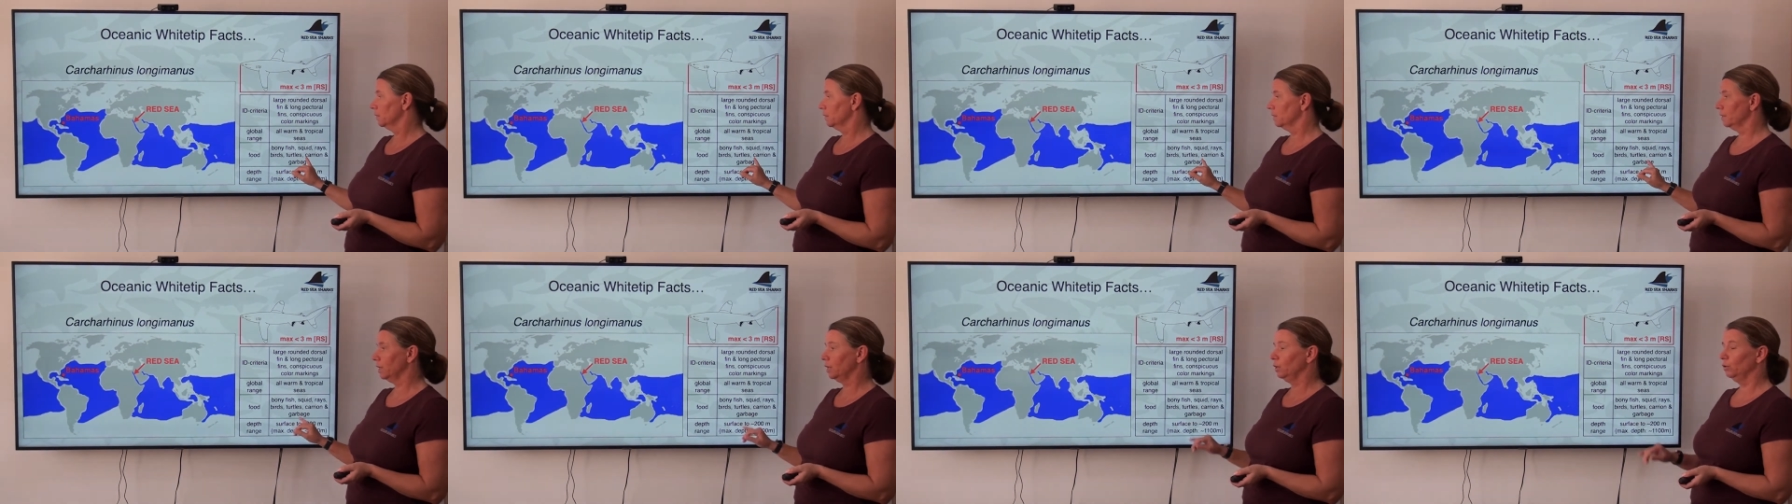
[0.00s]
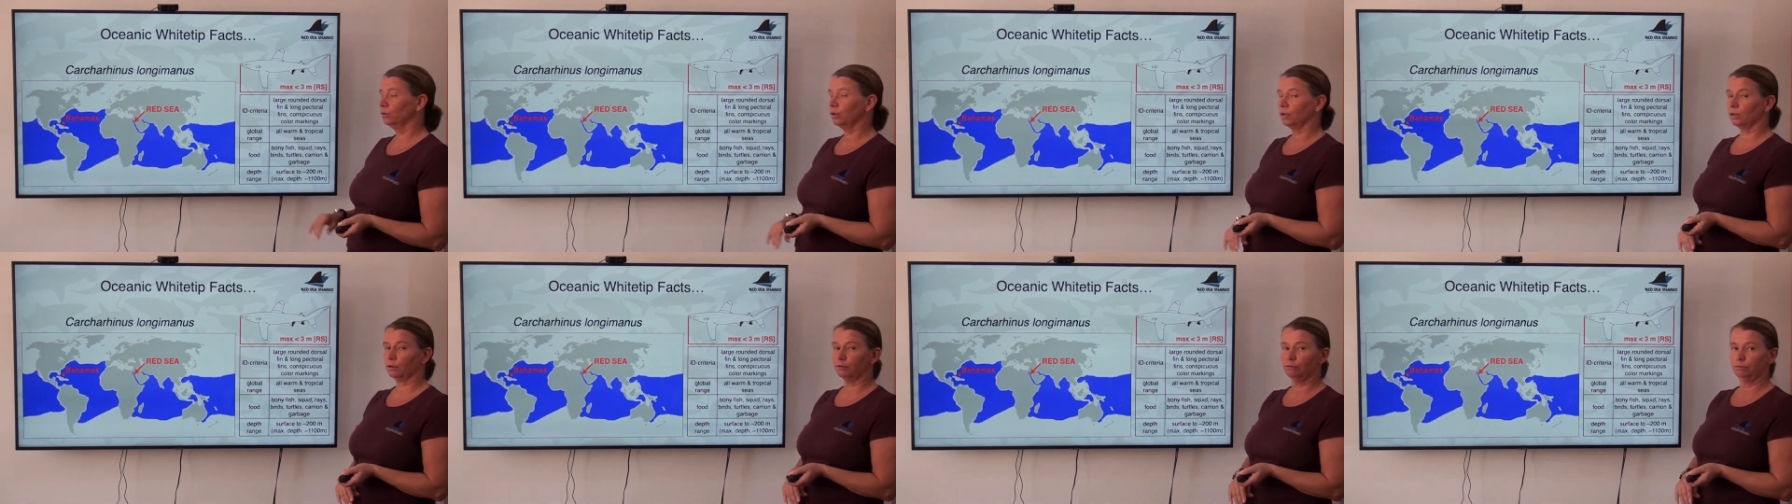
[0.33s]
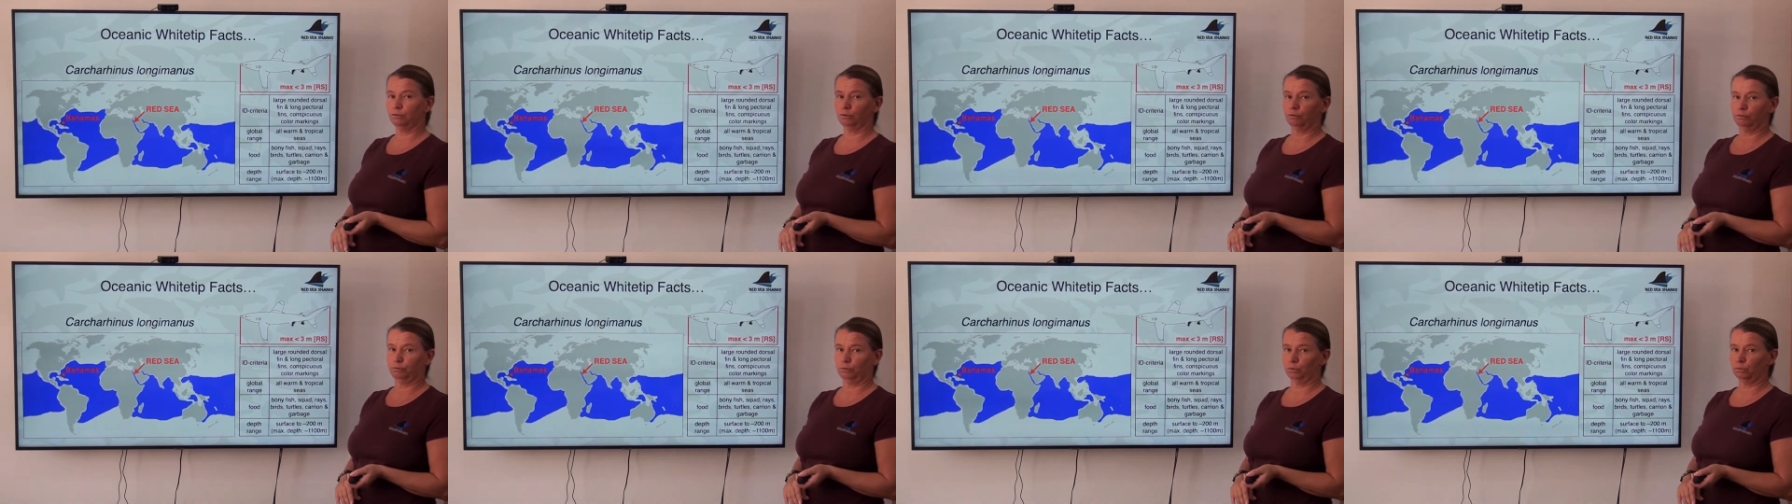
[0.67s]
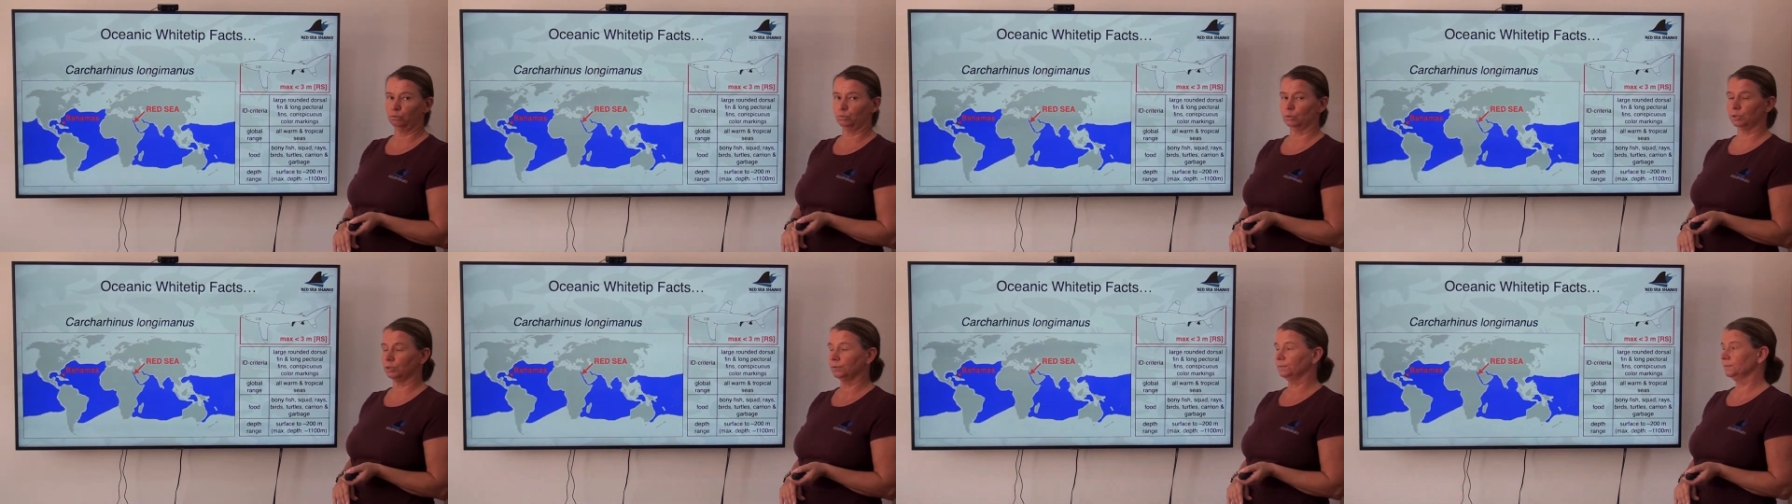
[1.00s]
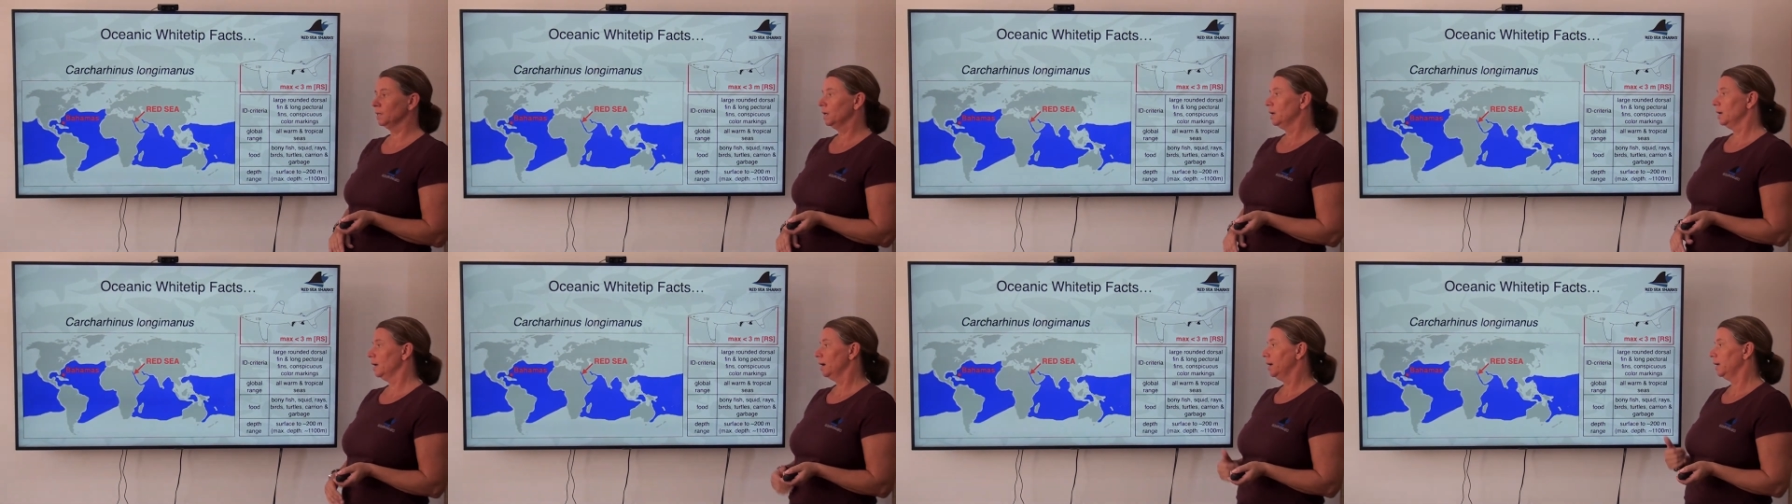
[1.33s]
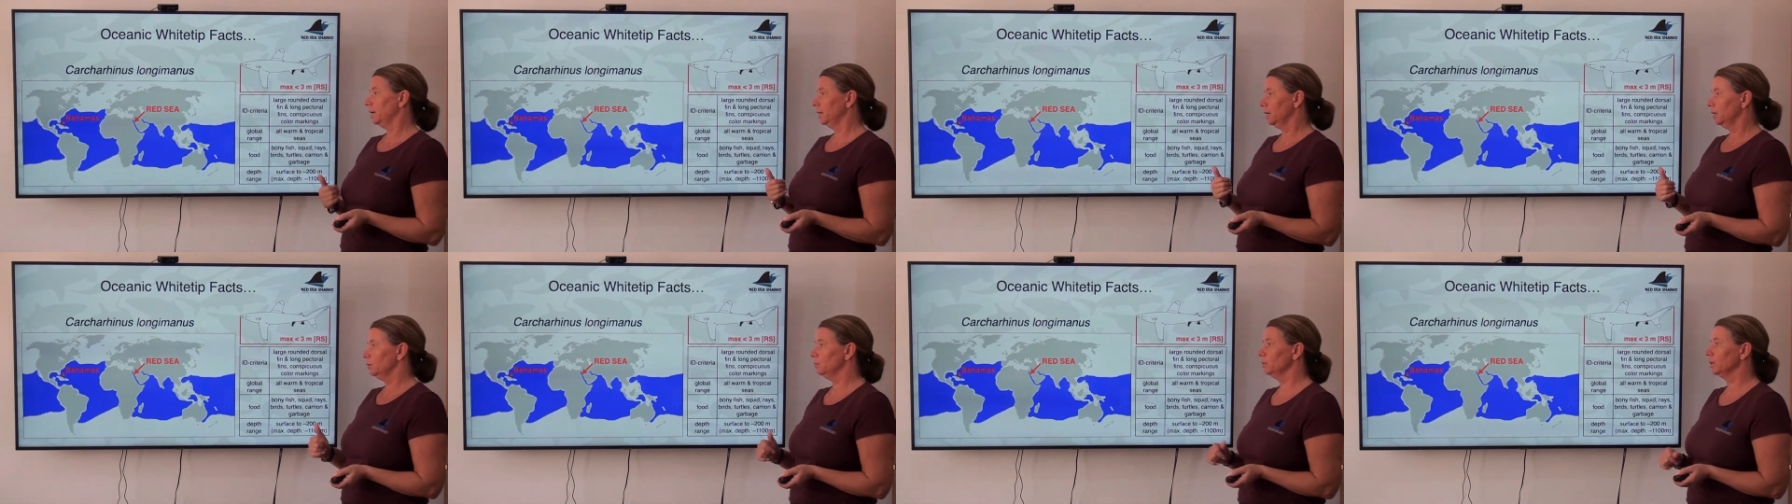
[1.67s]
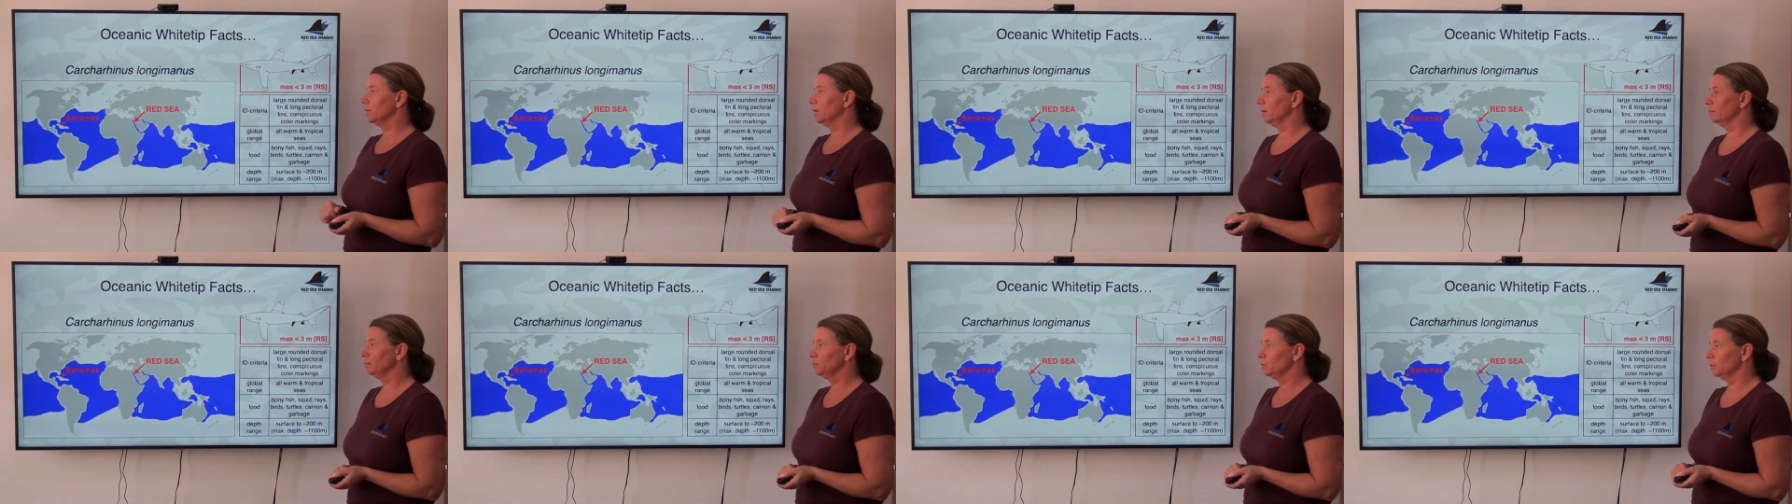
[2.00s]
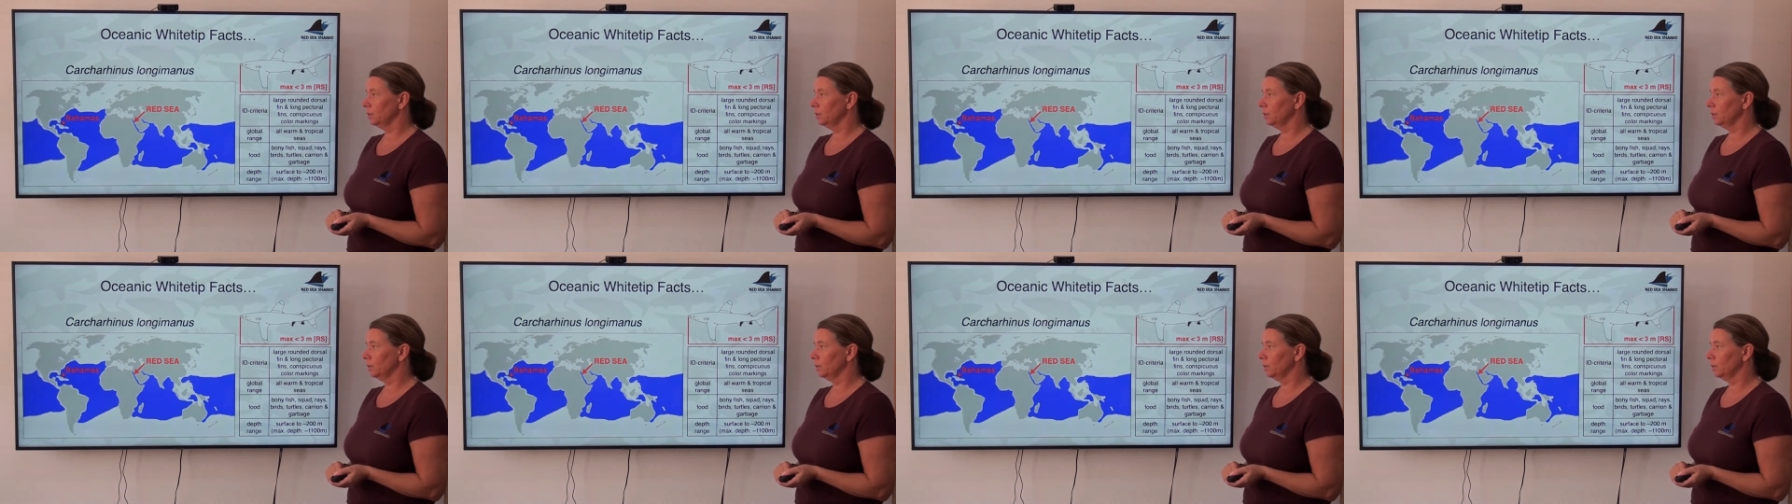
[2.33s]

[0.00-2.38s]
They're looking for food. And here we come